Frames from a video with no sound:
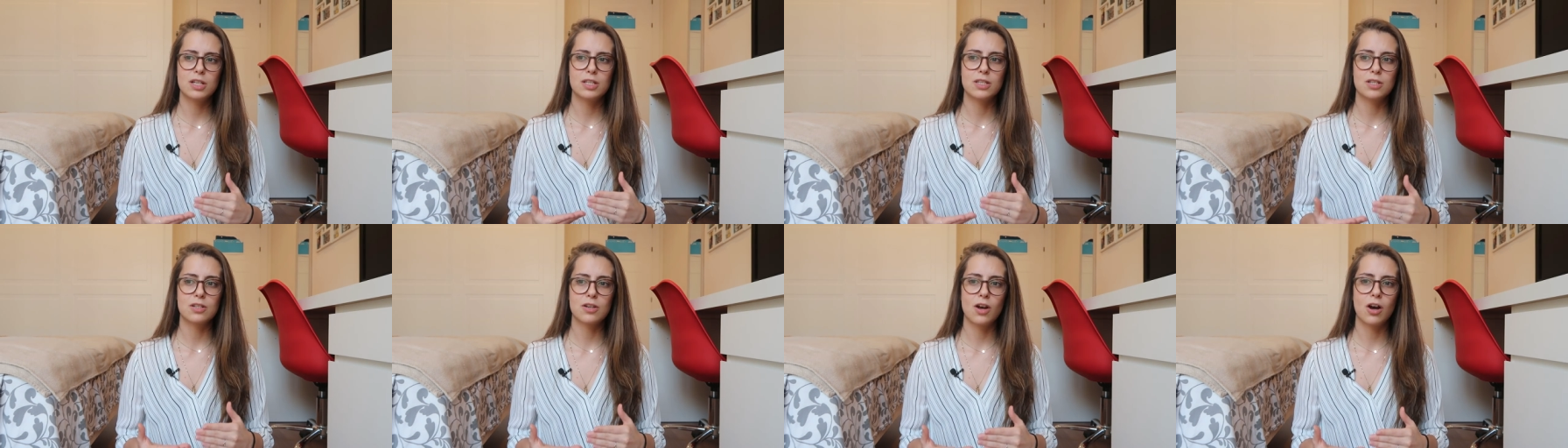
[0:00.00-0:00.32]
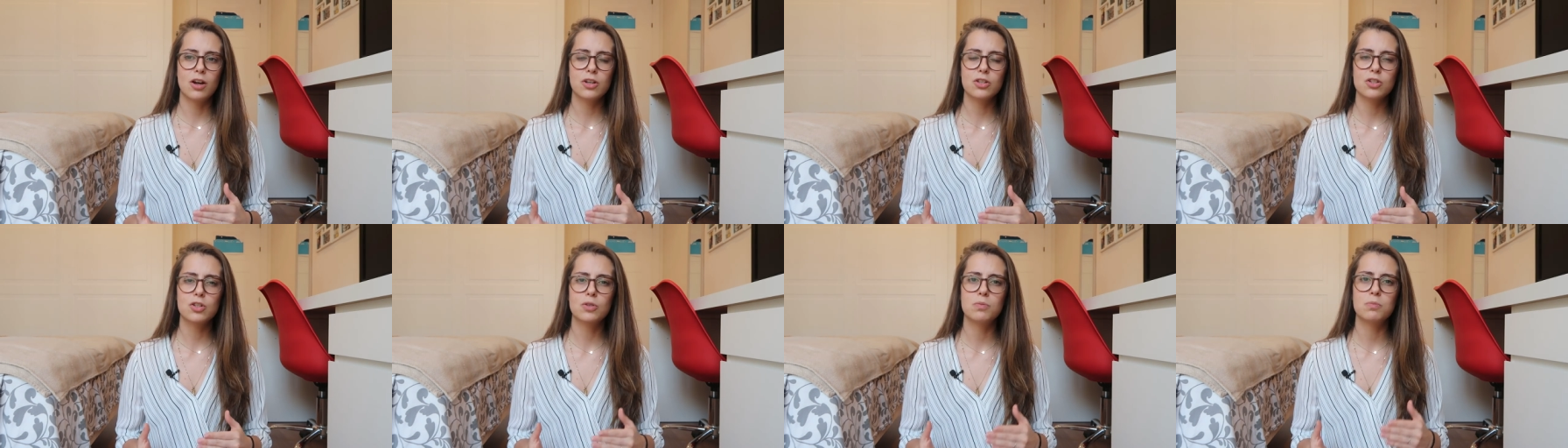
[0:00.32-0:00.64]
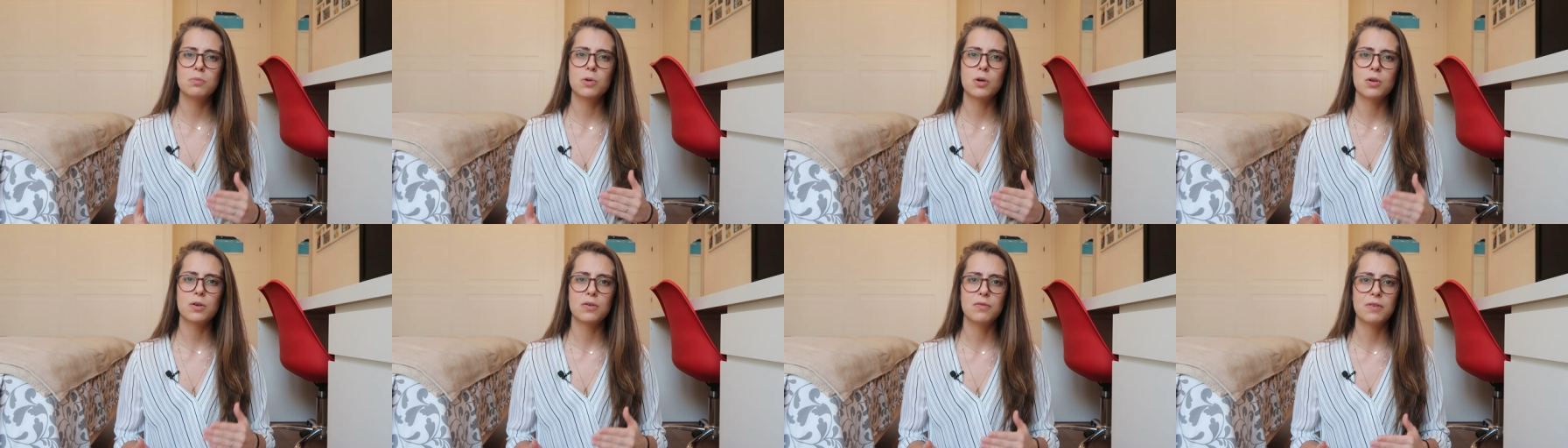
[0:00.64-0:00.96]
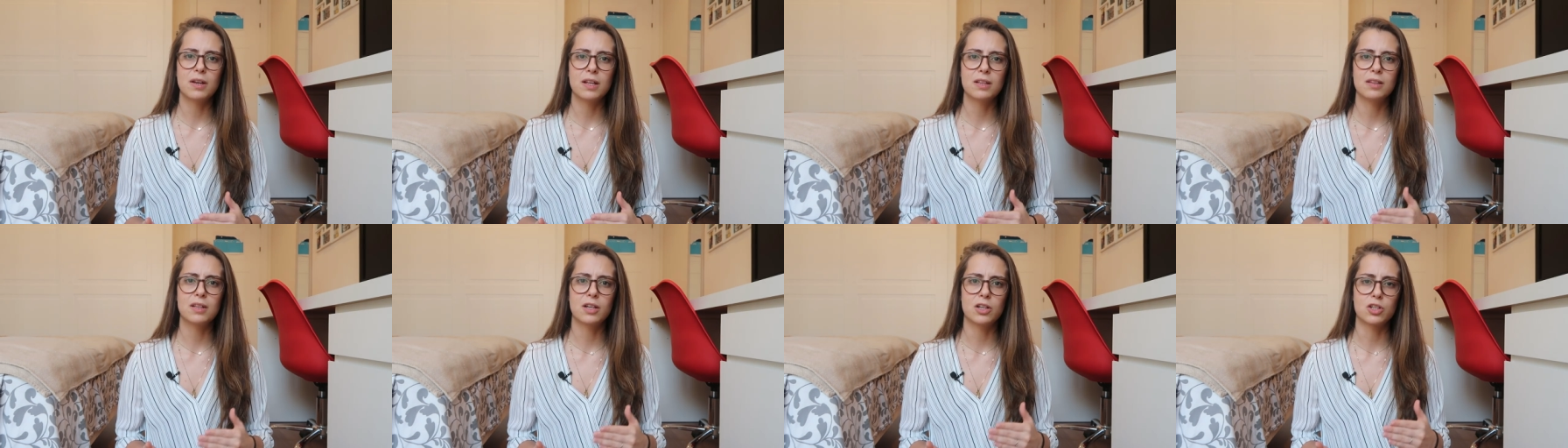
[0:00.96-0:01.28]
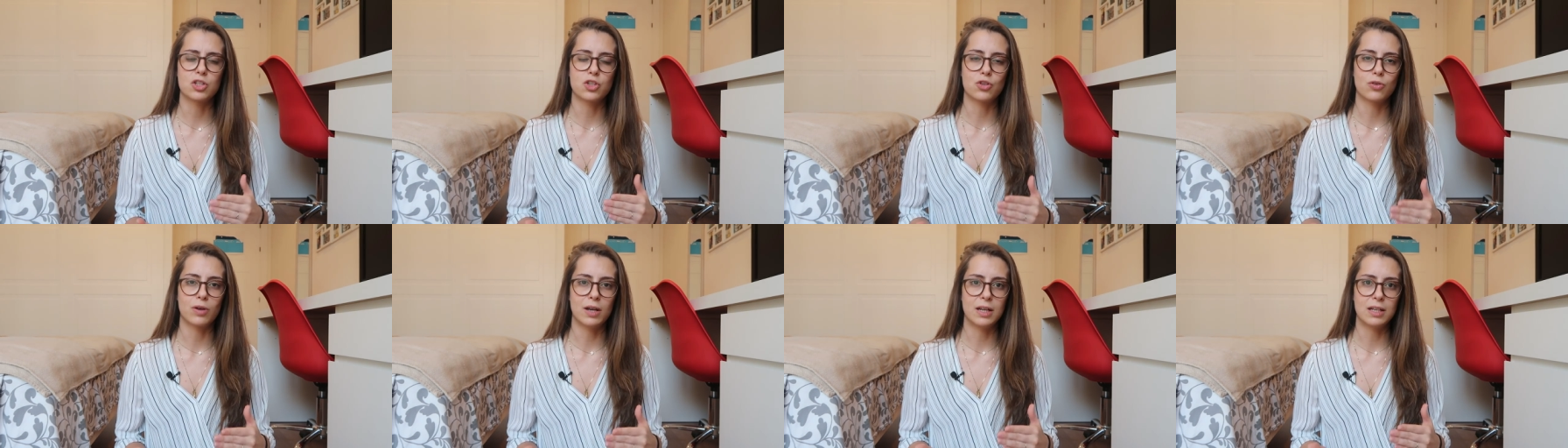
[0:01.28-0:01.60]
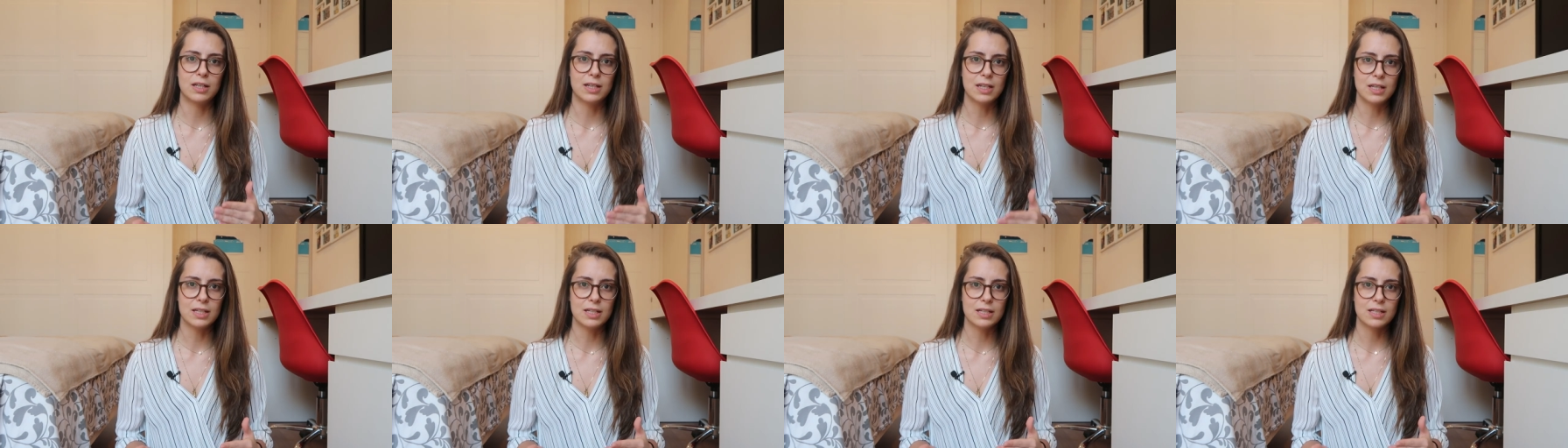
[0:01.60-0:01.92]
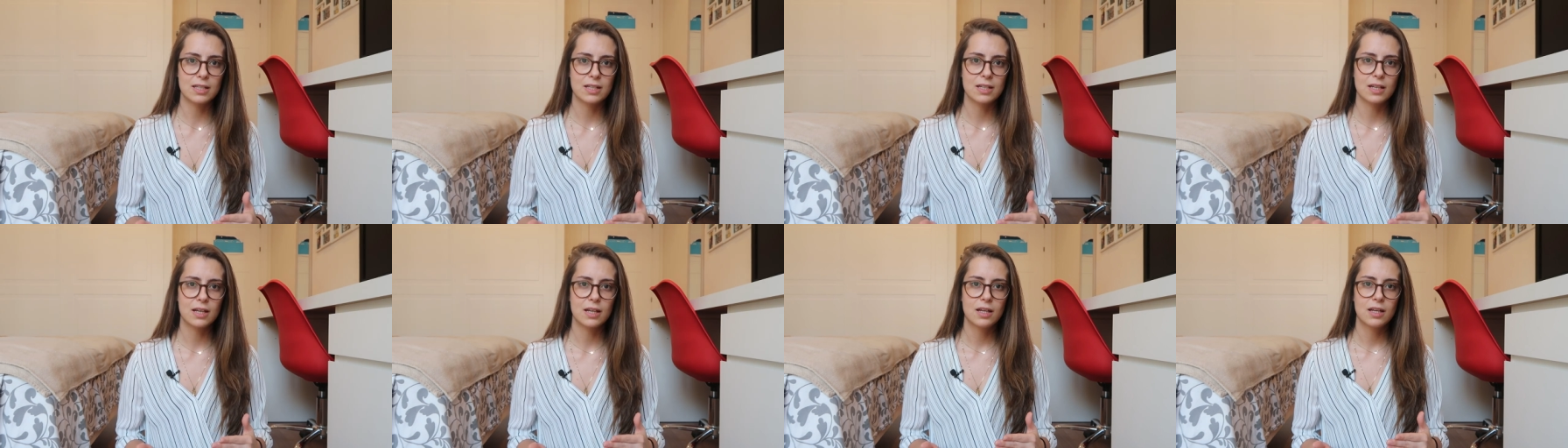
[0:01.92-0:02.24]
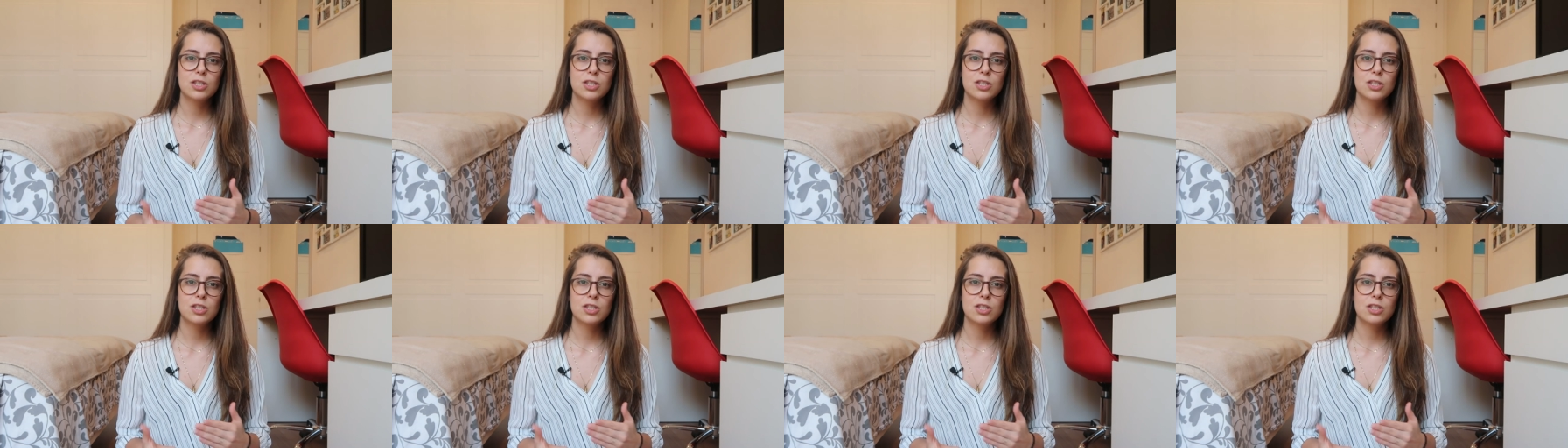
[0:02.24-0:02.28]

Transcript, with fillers: is not to motivate their trainees,